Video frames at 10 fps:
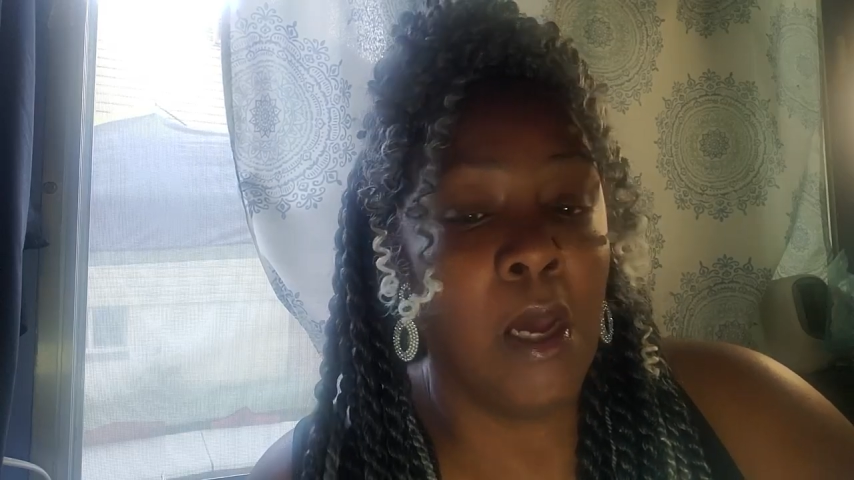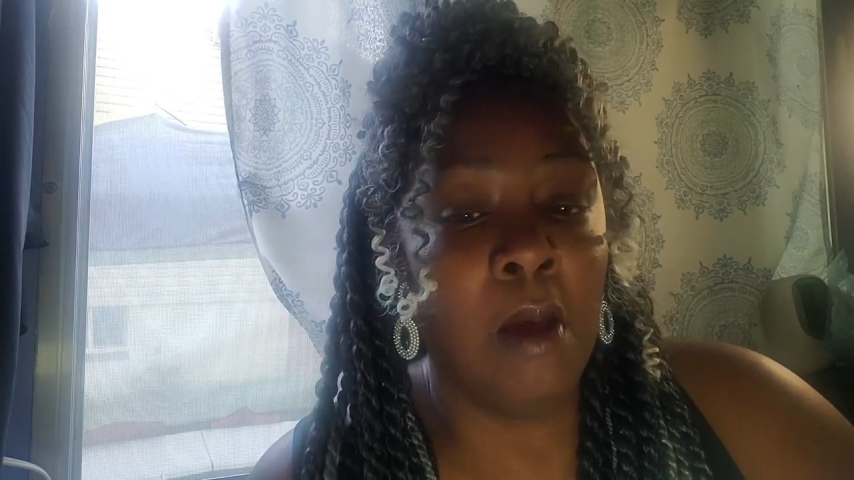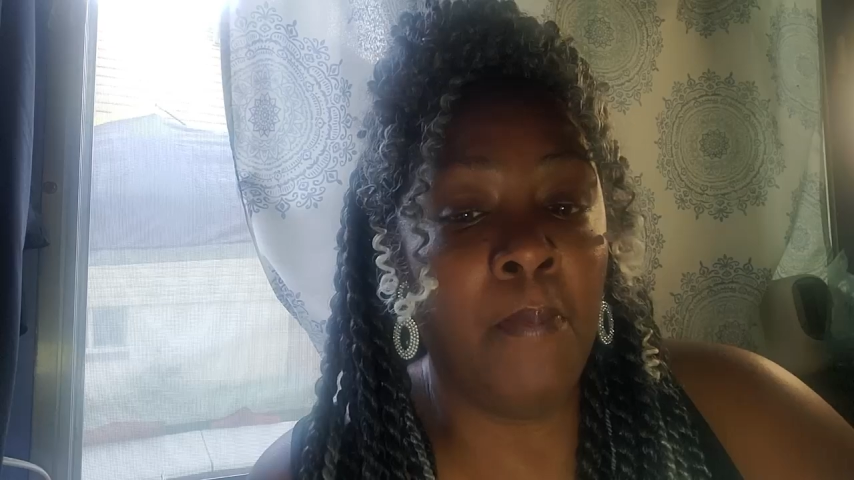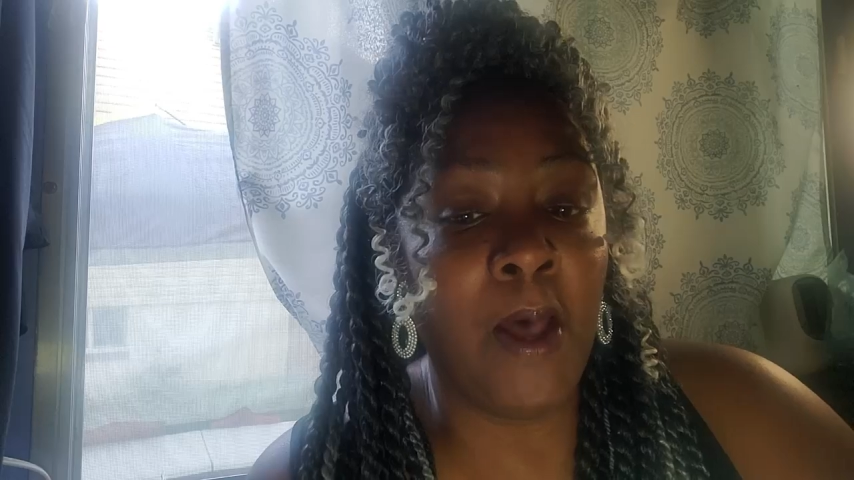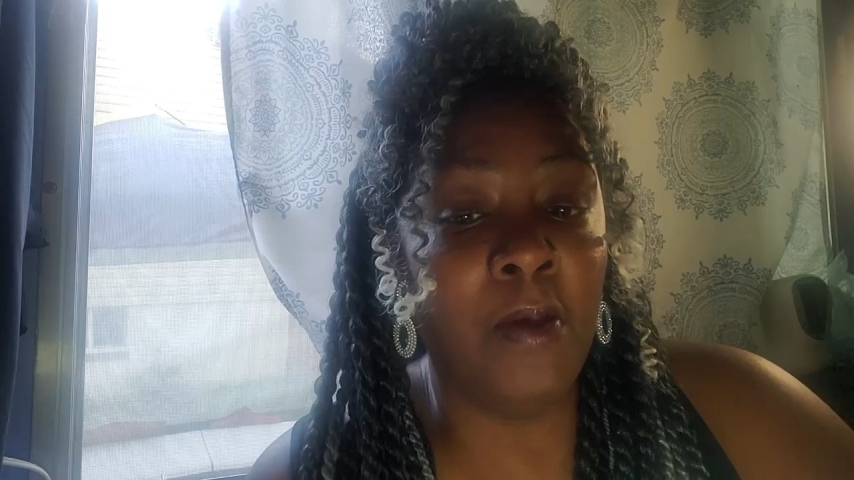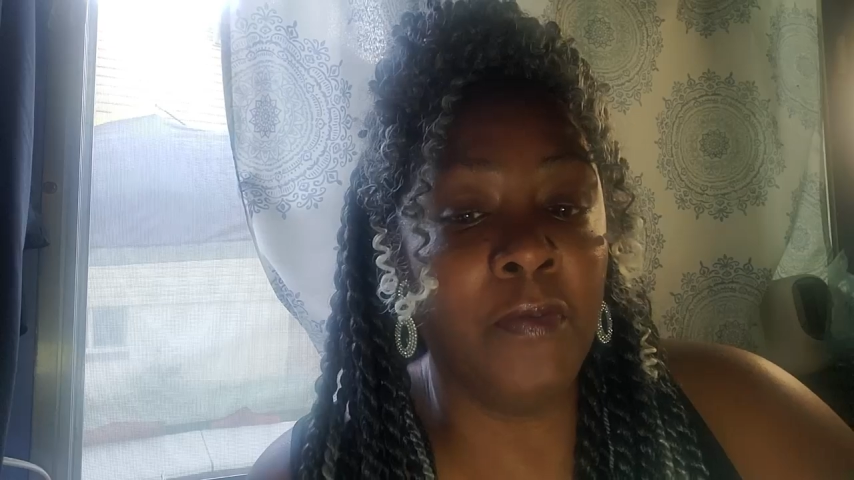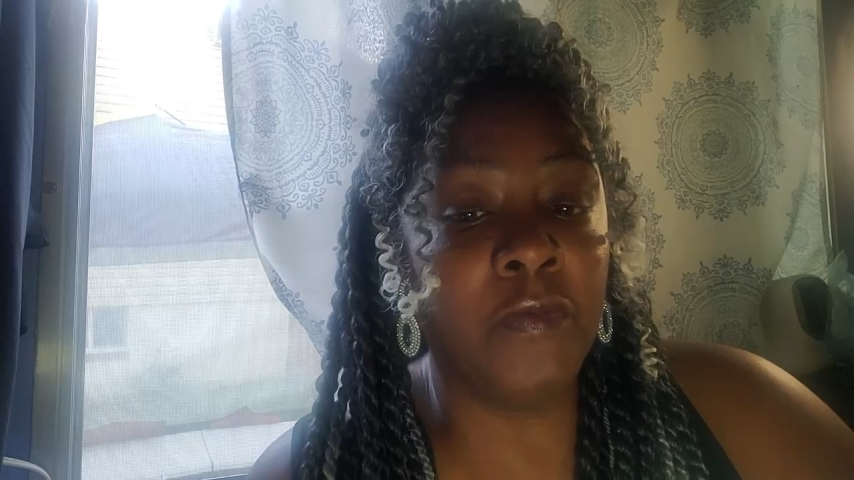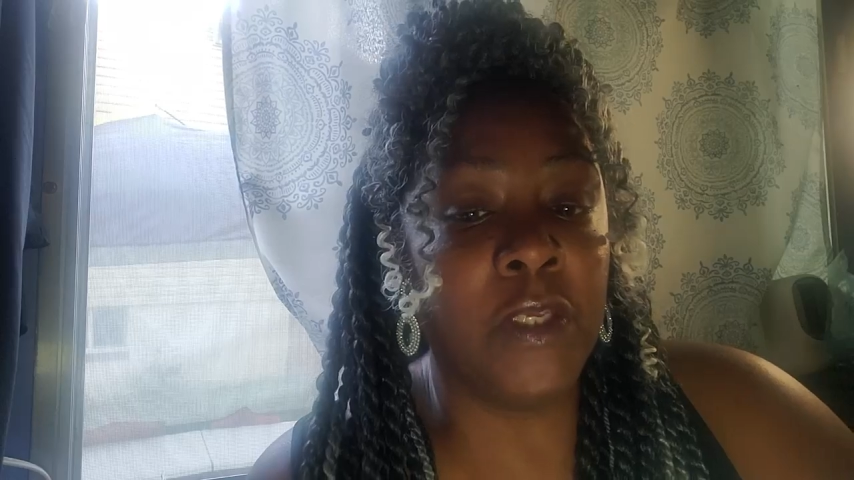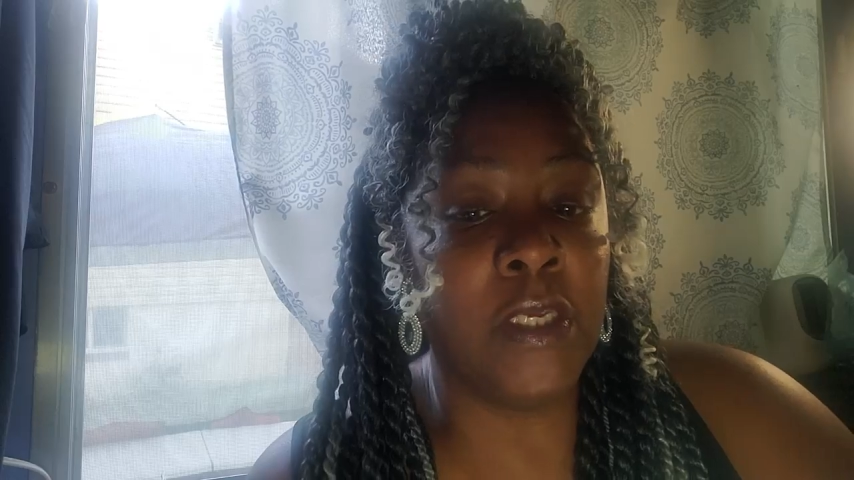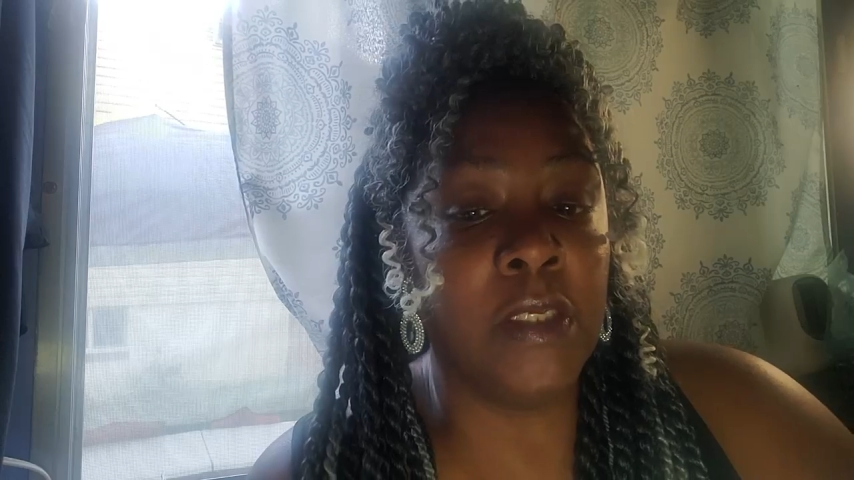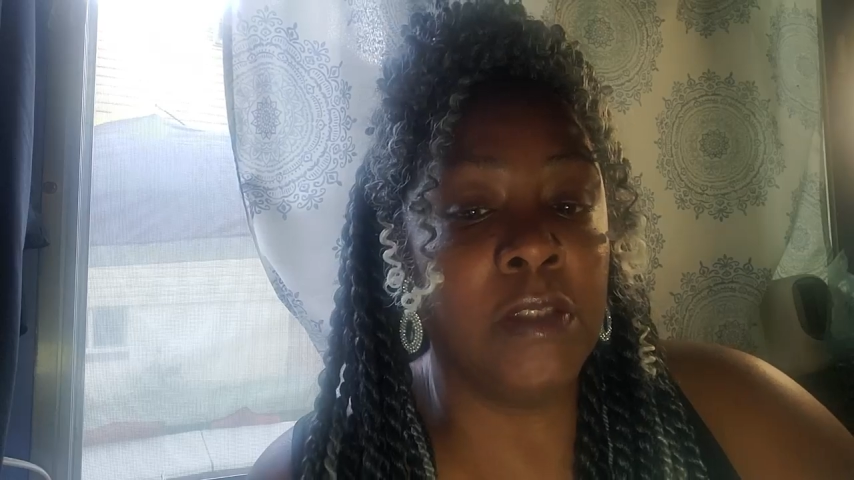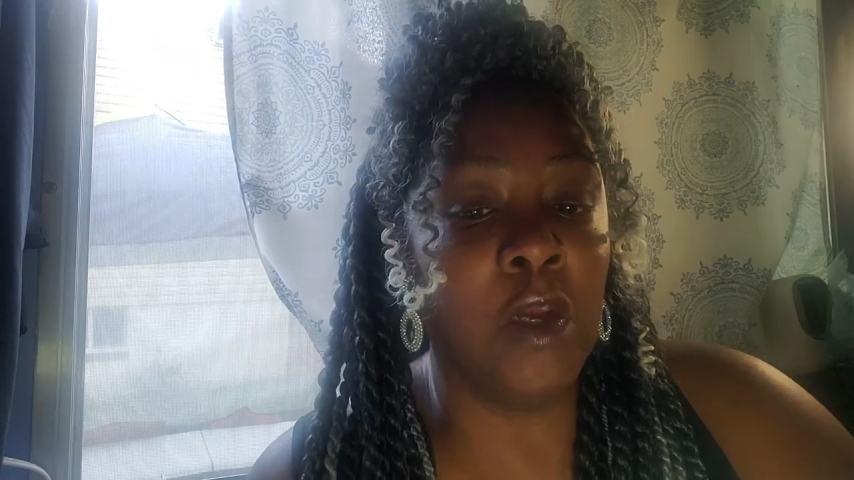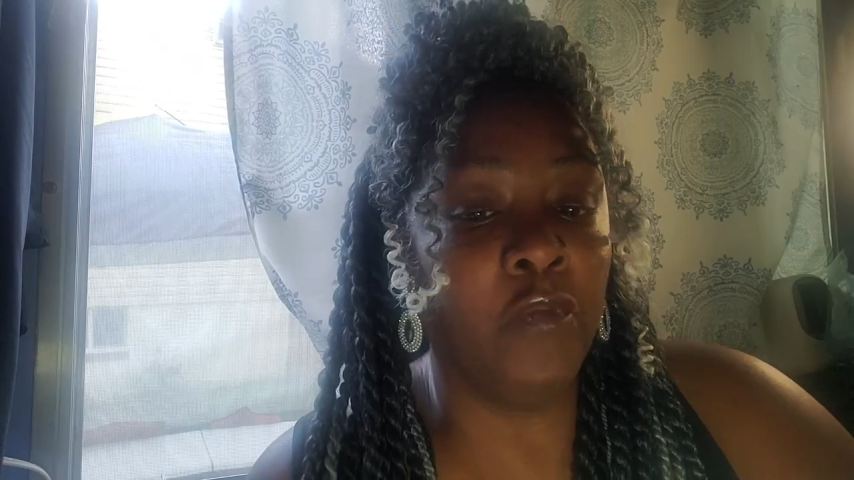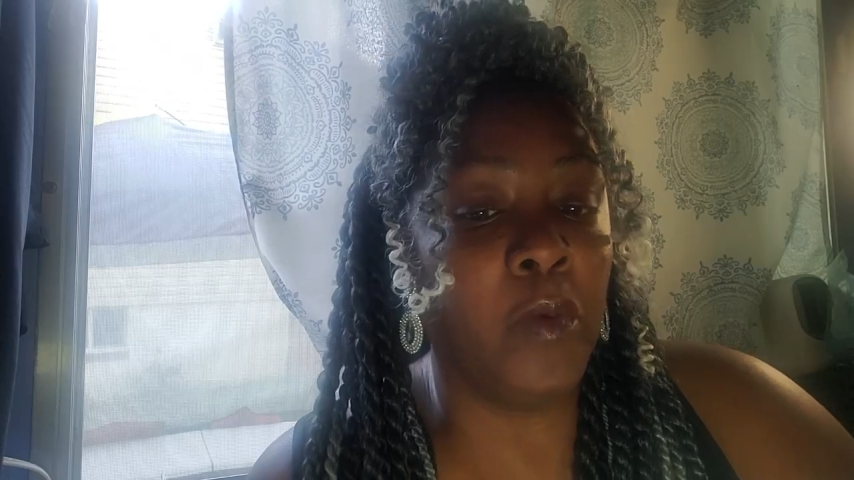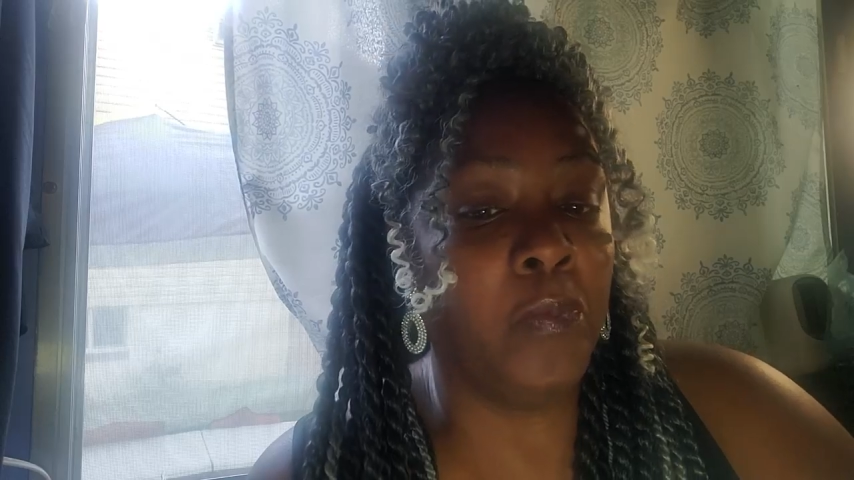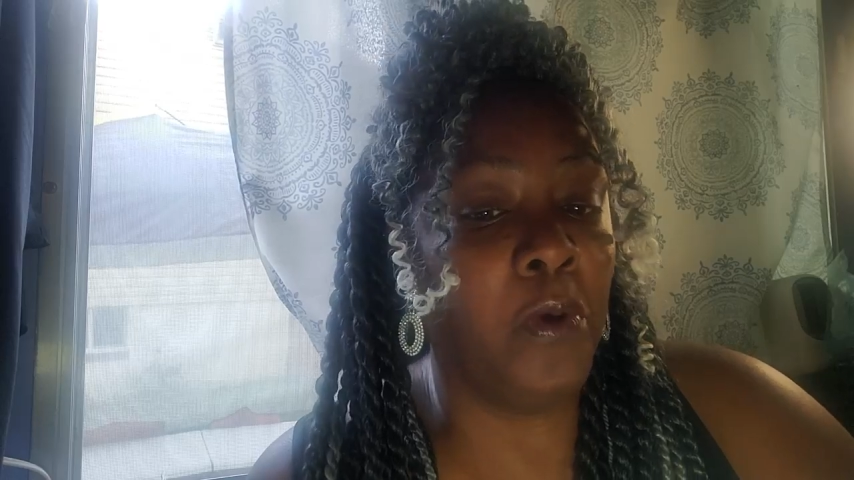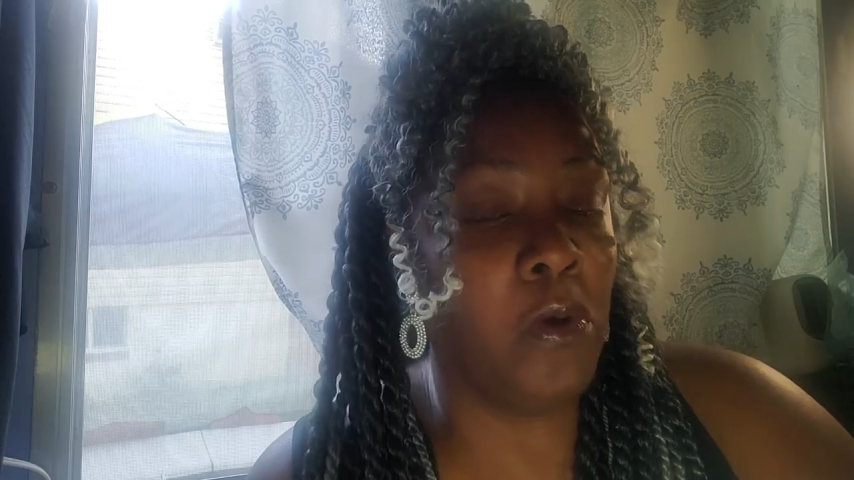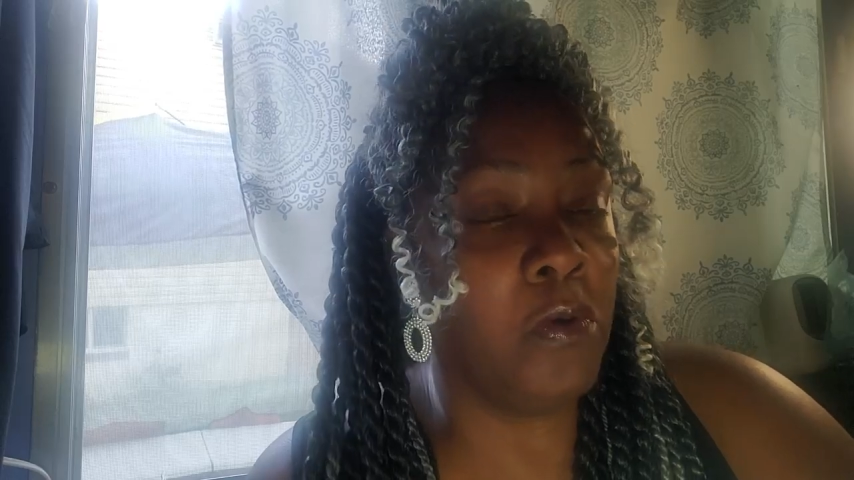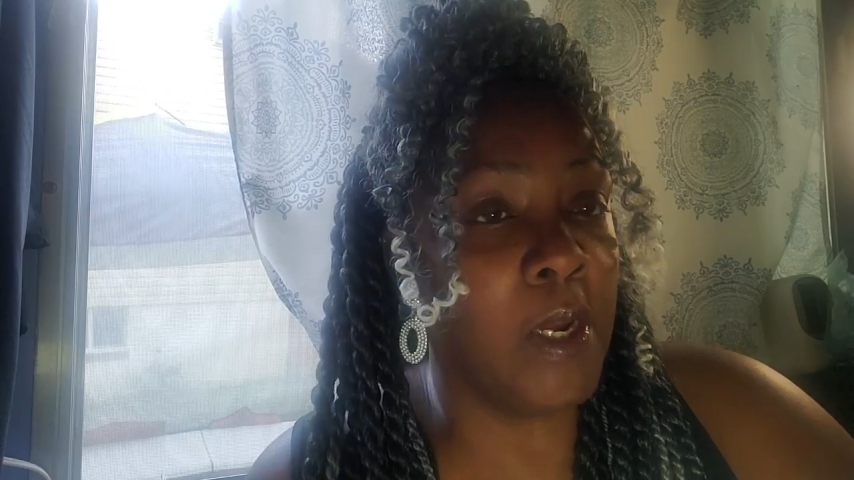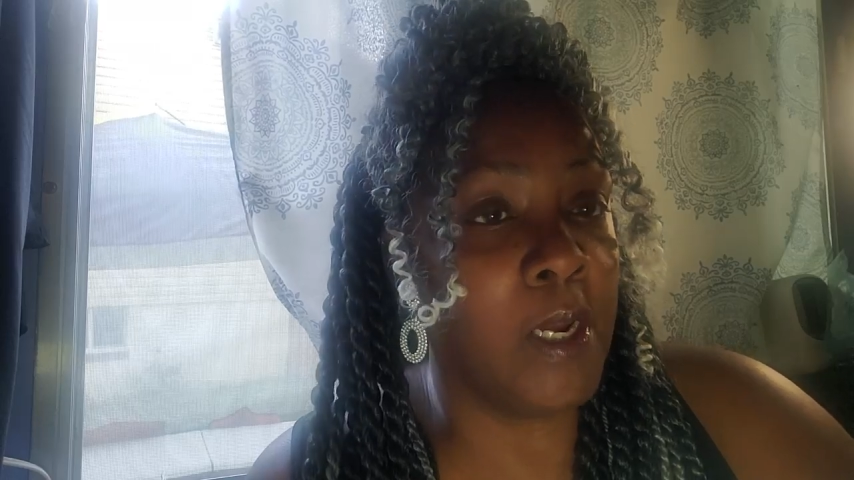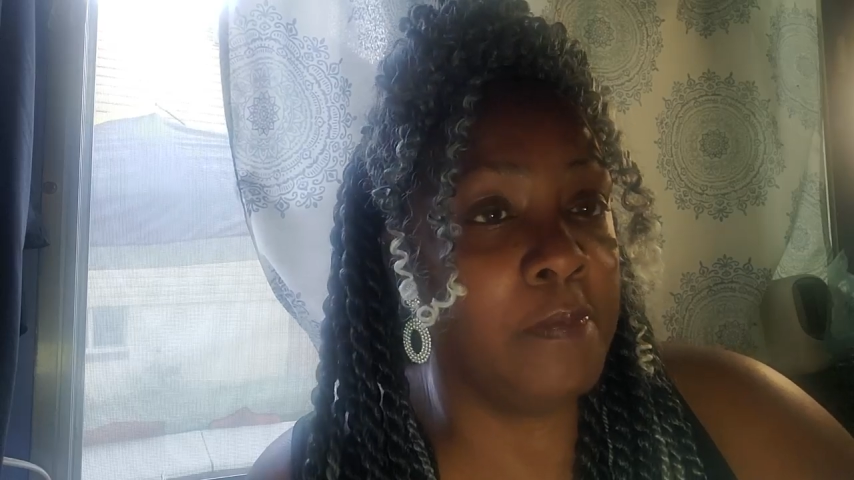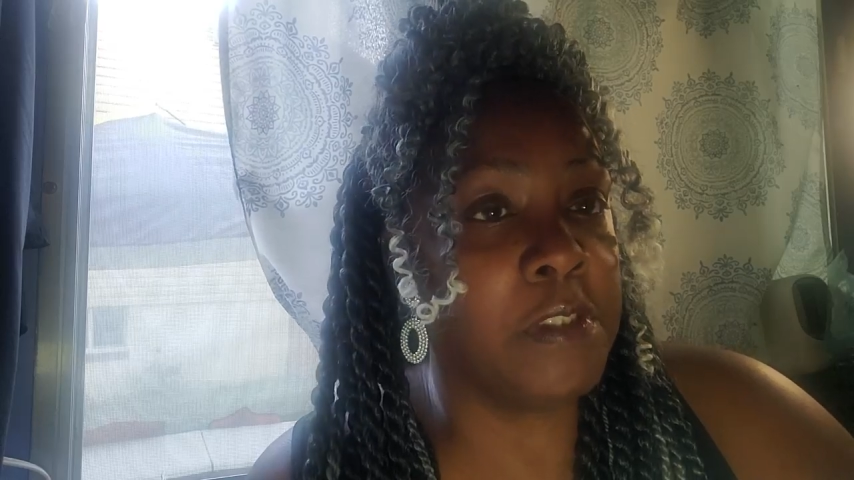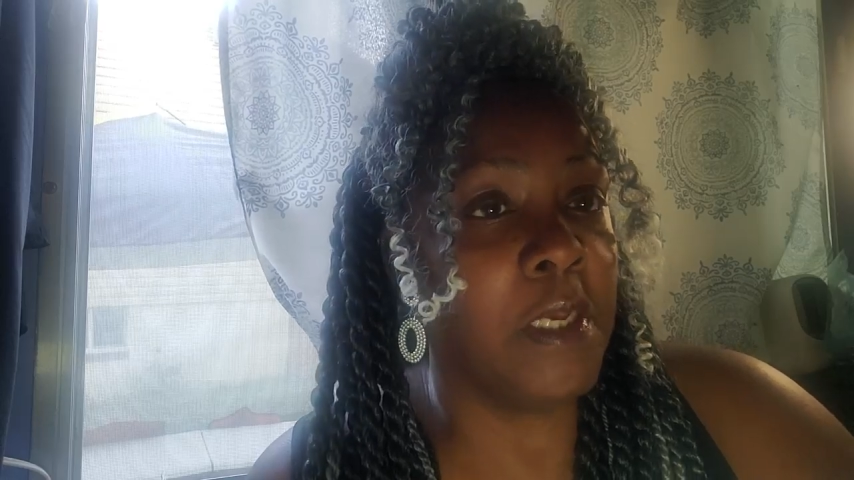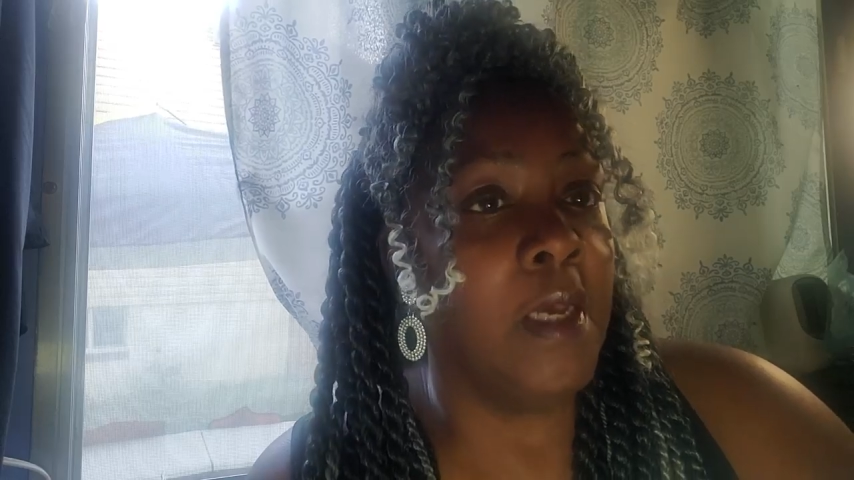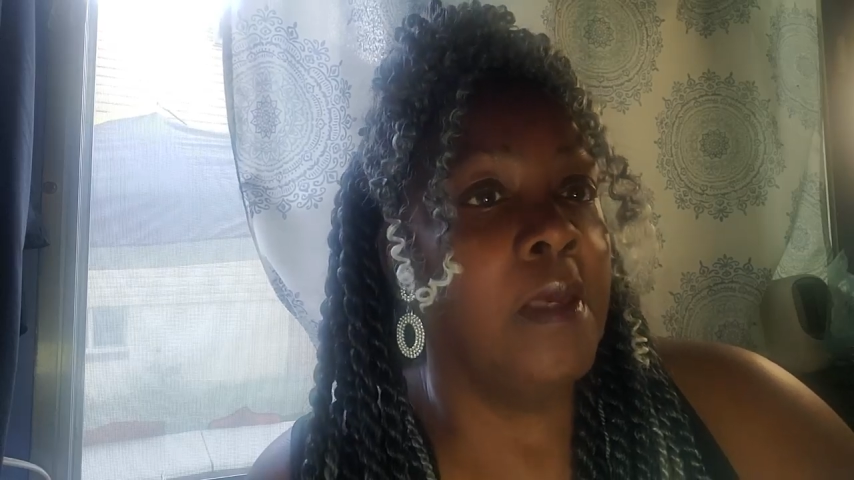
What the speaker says: about the different programs